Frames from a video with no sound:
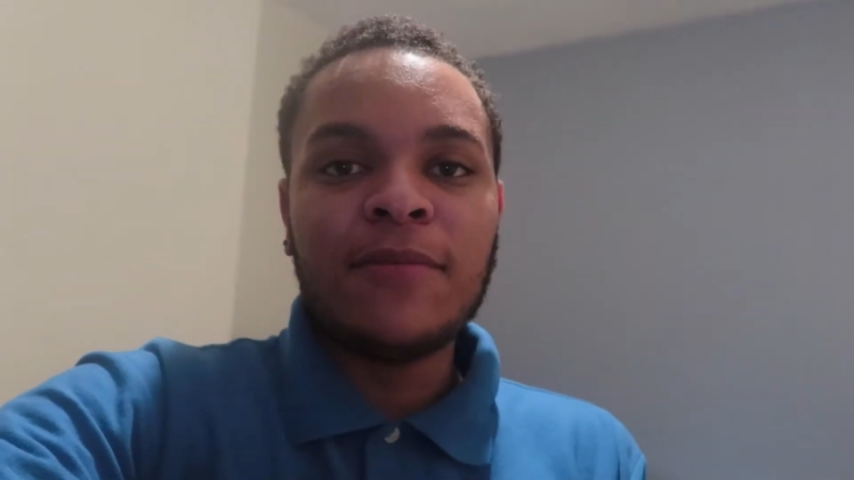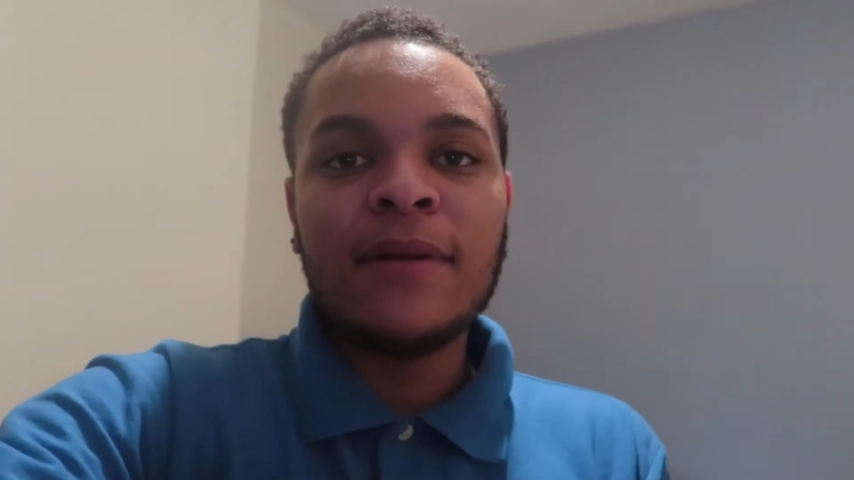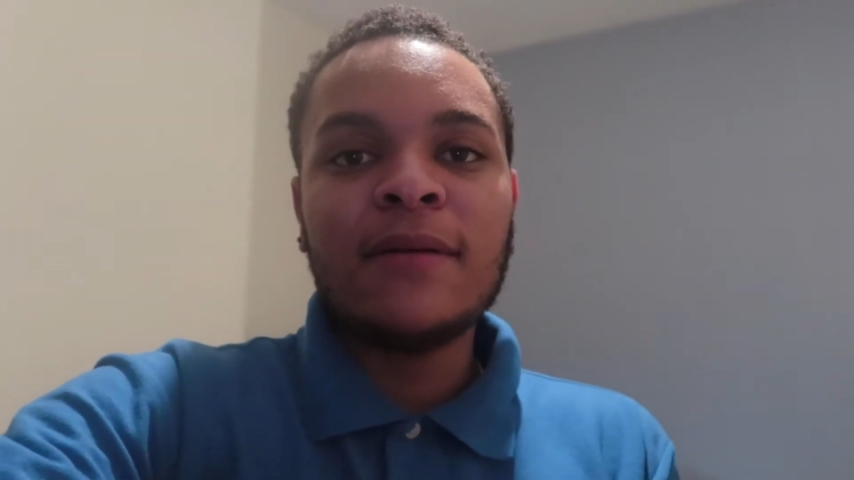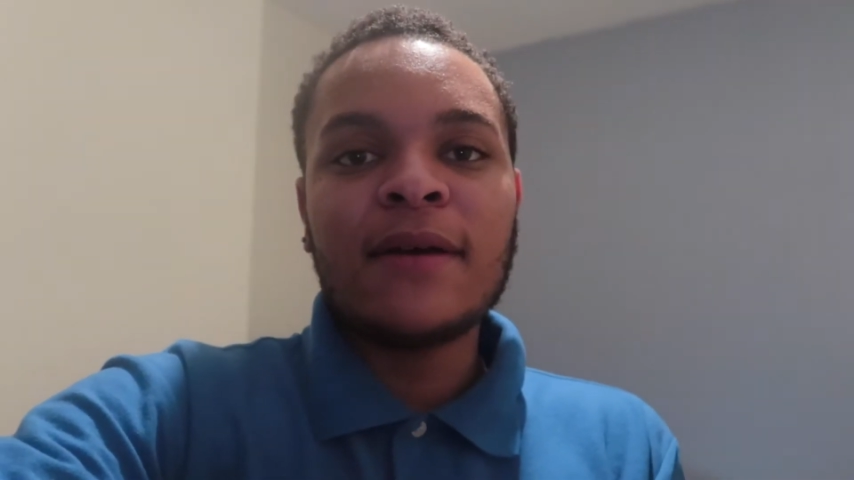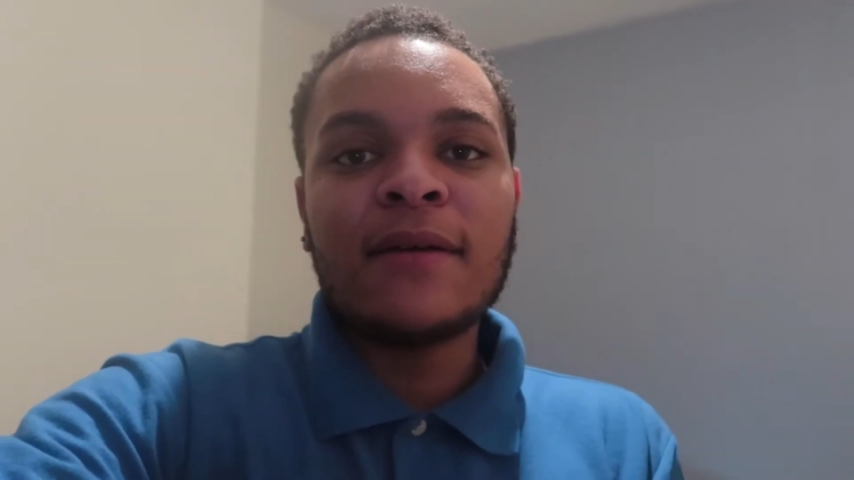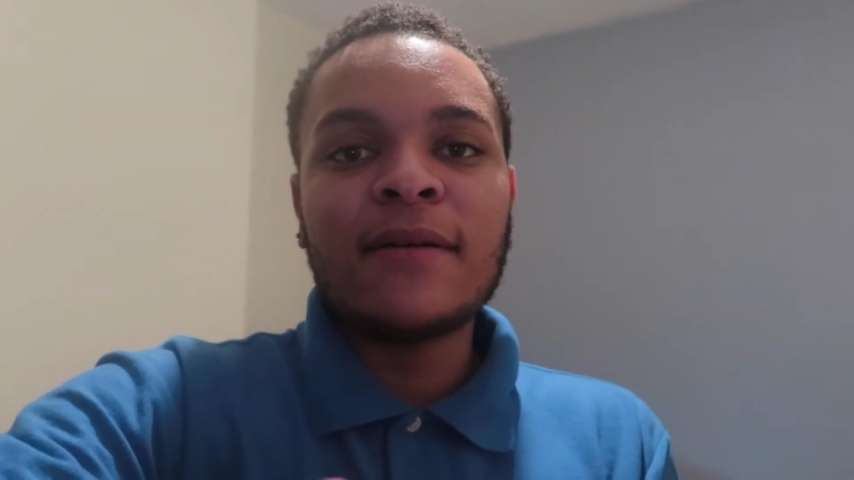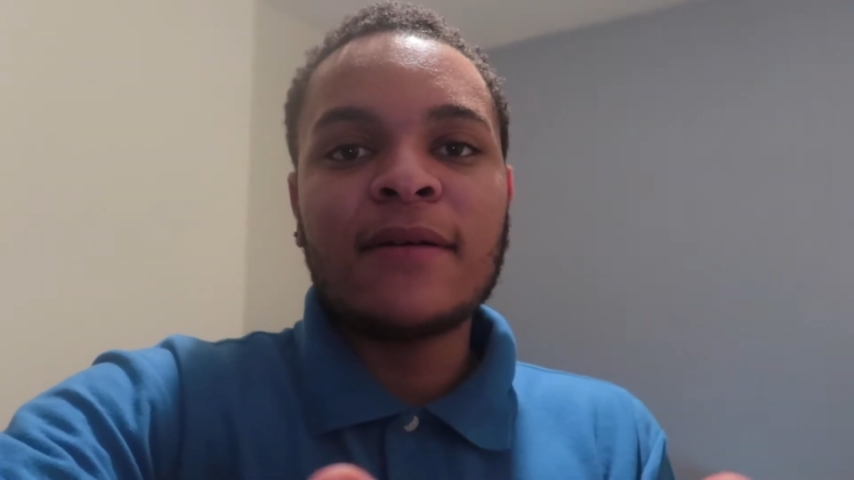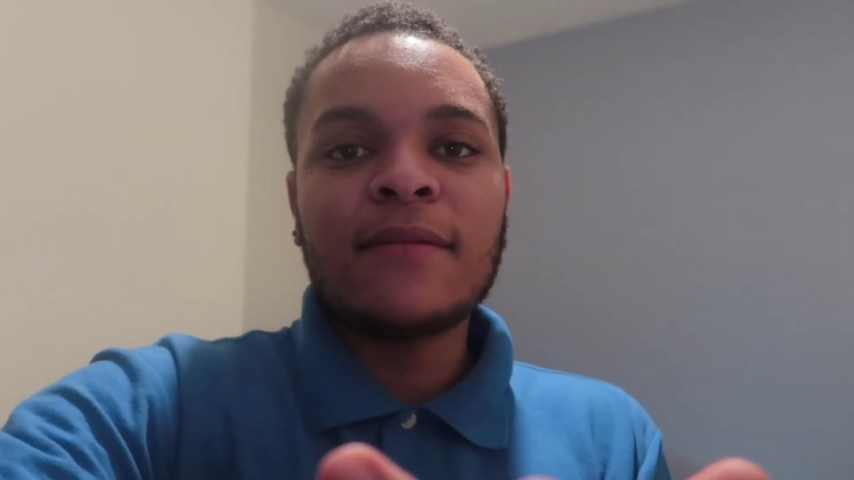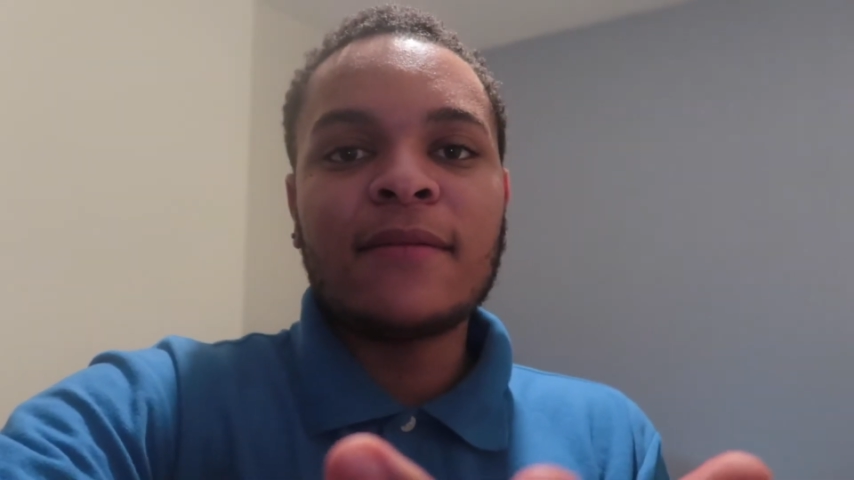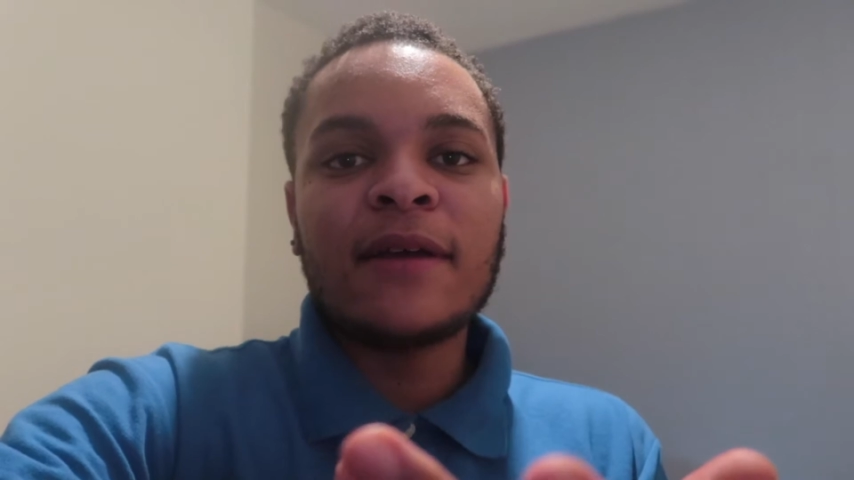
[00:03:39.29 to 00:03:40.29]
been
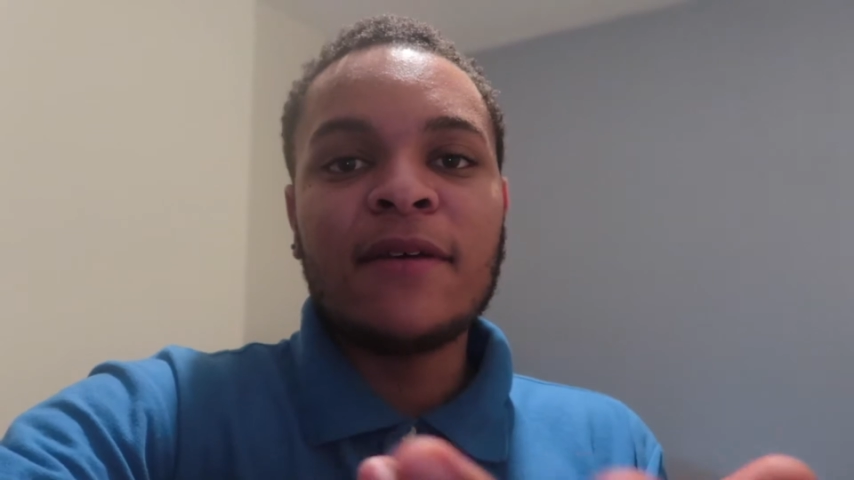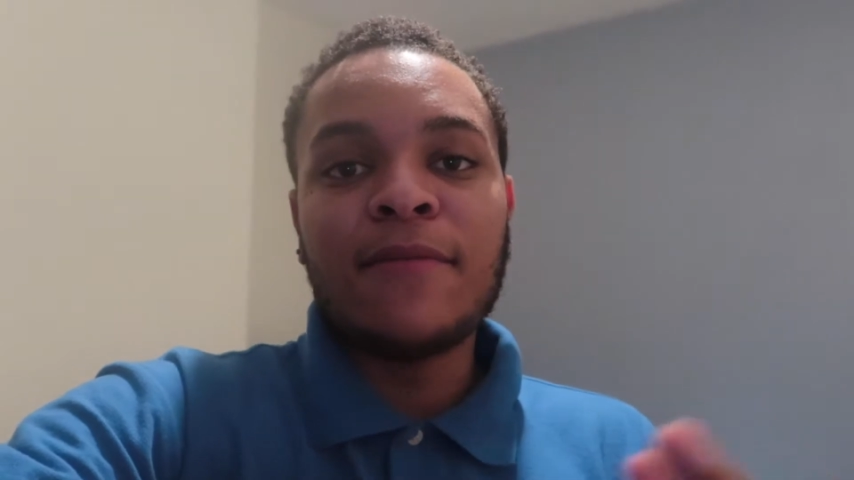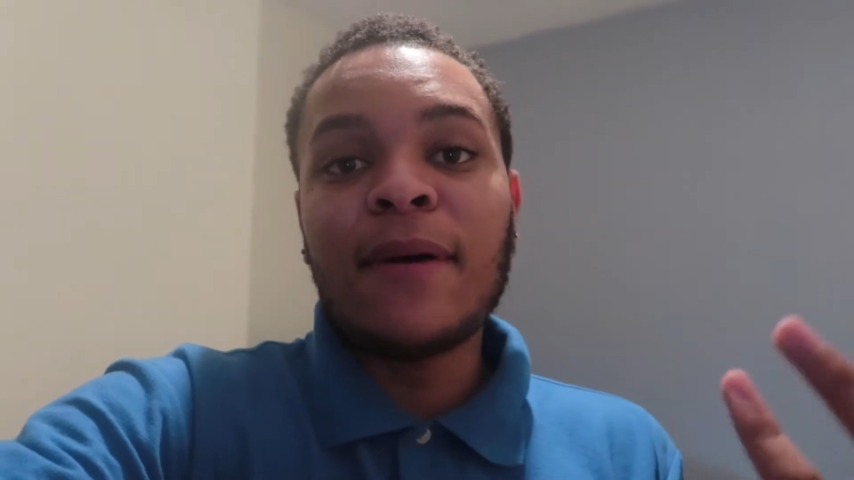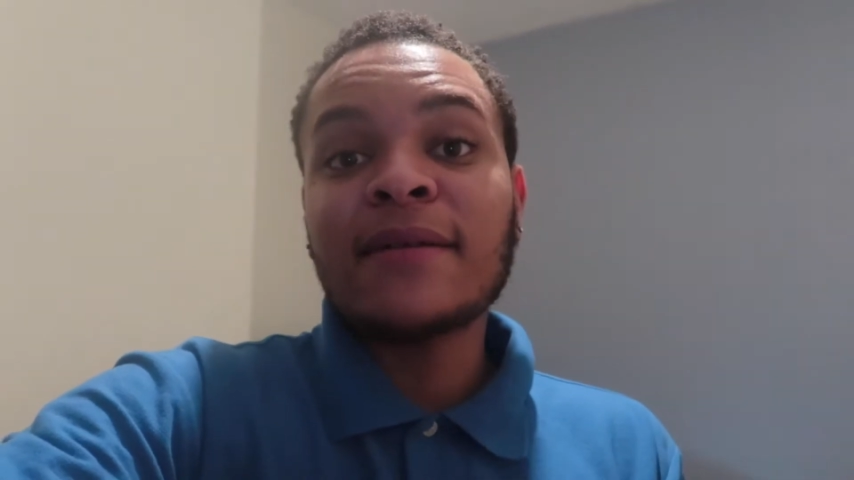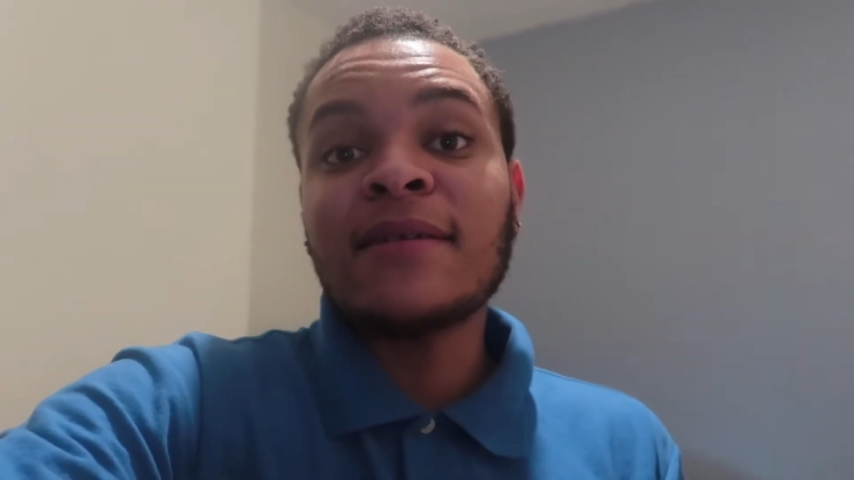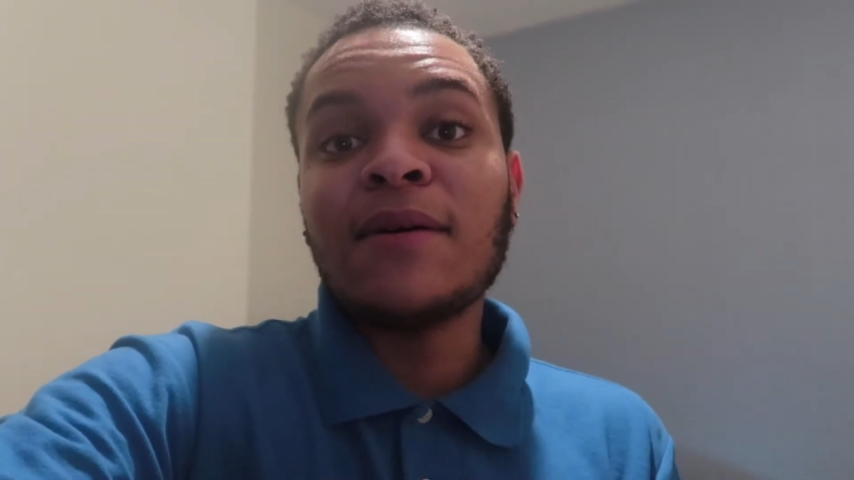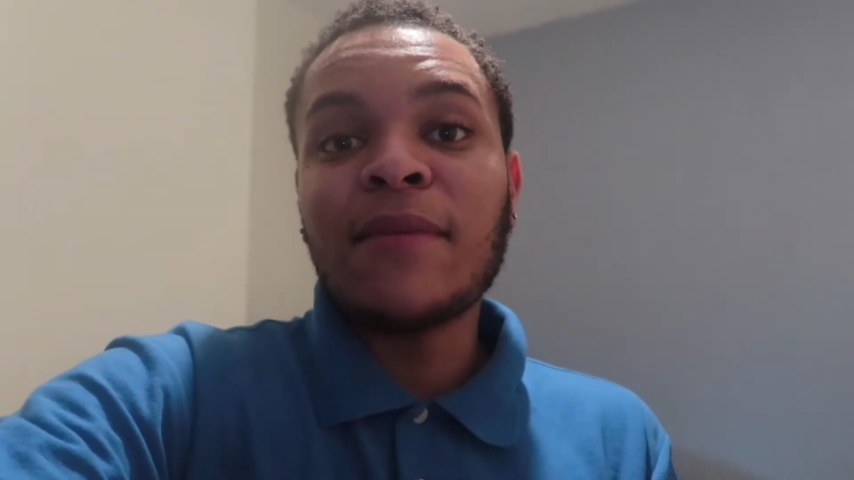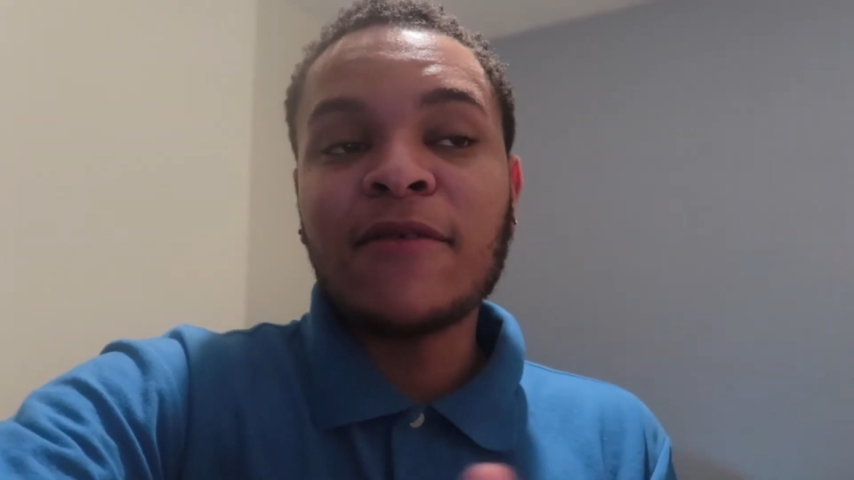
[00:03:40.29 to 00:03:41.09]
giving back to them?